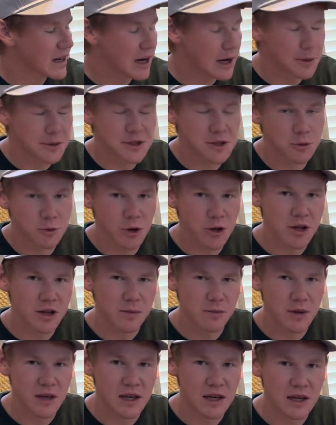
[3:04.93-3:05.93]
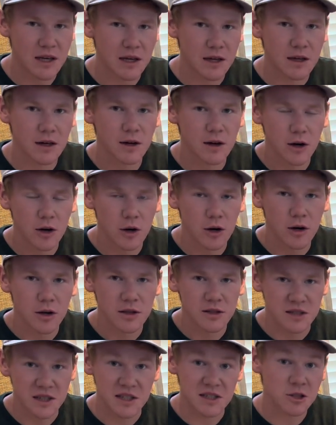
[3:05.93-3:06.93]
I was a really big
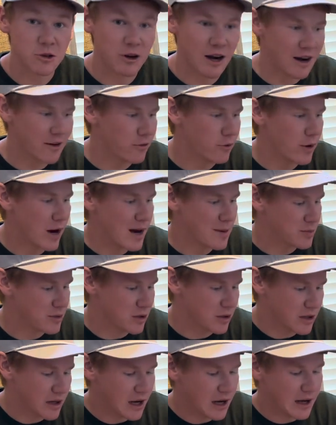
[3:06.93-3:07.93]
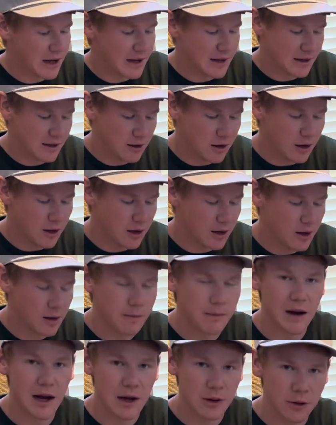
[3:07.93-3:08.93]
Discraft Raptor guy.
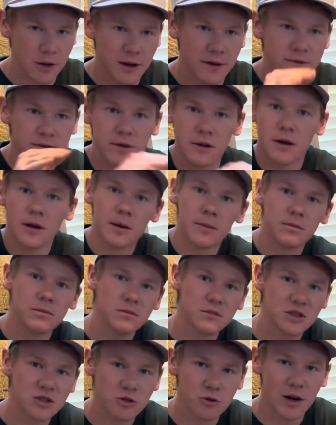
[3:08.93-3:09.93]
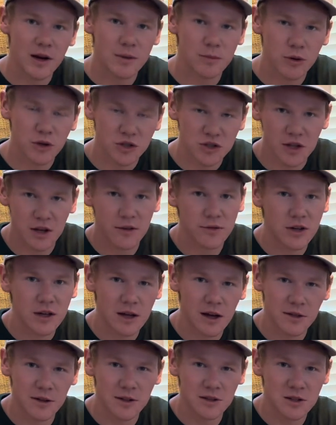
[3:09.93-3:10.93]
I loved the straight push of it,
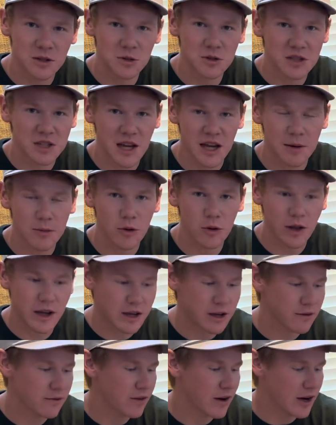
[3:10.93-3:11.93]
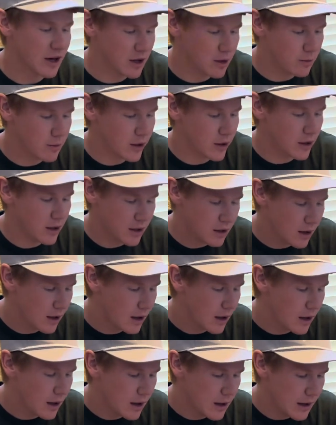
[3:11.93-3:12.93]
nothing too stable like a Firebird.
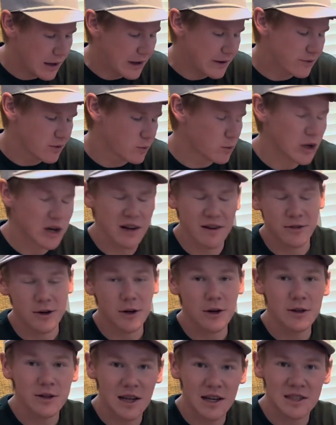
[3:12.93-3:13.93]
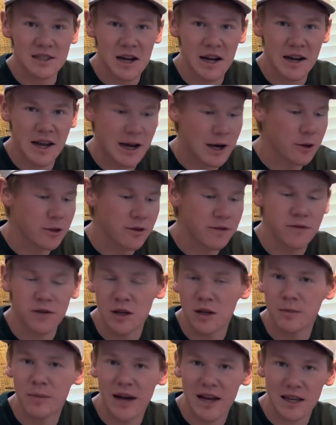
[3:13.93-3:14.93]
And from what I've heard, that's kind of how the
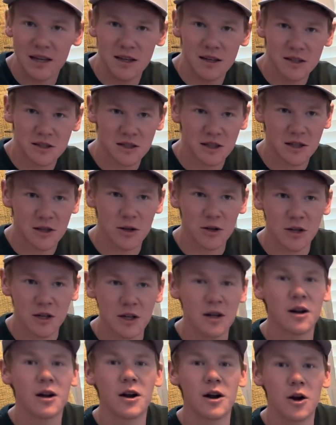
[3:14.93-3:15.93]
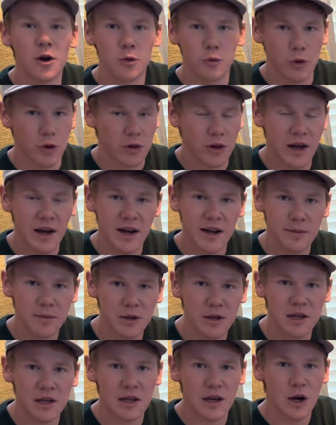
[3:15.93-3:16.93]
feedback is. A good,
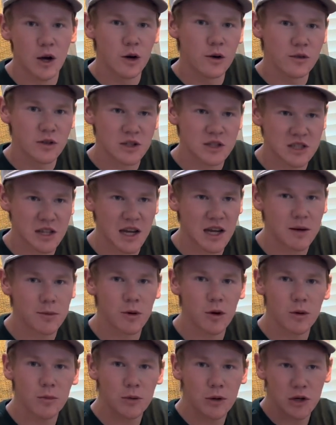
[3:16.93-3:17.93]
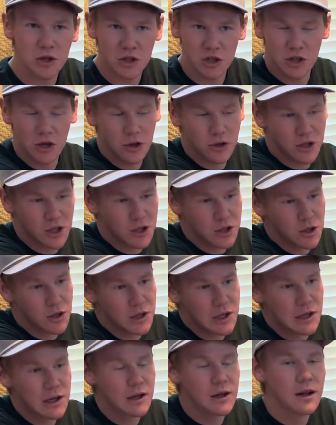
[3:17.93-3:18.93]
reliably overstable, push it on a
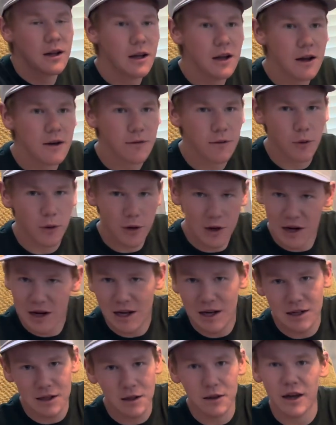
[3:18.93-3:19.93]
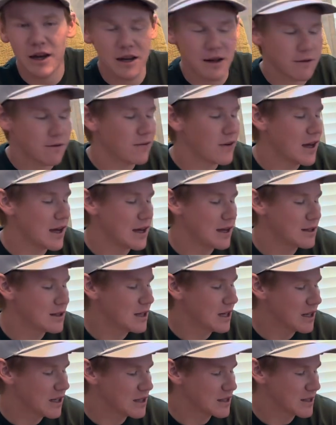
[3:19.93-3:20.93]
good forehand and let it fade
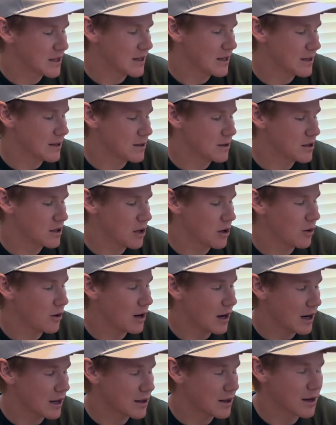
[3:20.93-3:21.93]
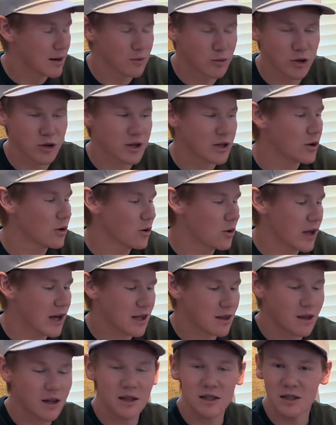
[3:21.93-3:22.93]
disc. And so I think I'm really going to
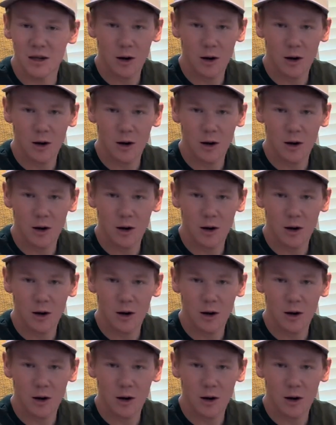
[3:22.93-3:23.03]
like this.